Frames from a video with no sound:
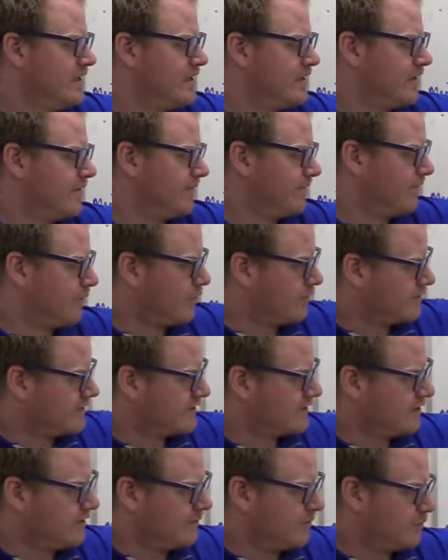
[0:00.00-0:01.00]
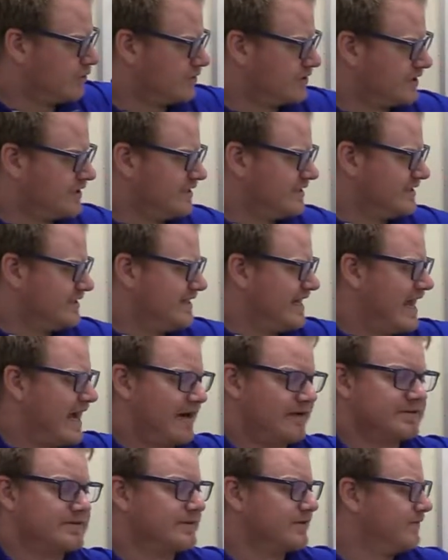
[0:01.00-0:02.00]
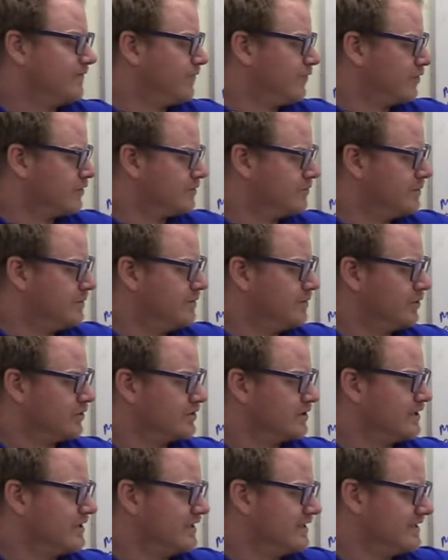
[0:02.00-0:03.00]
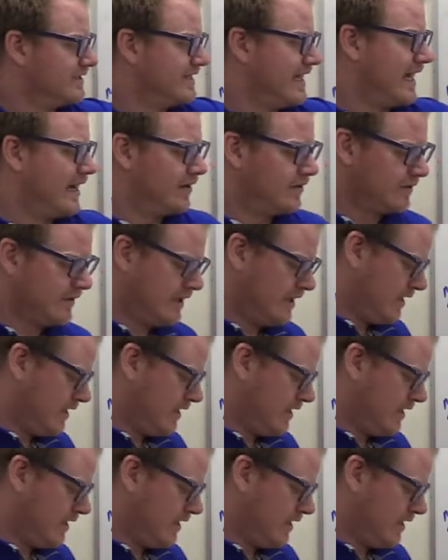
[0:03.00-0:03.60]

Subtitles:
the force is going to push this down. So the force will be pushing this down.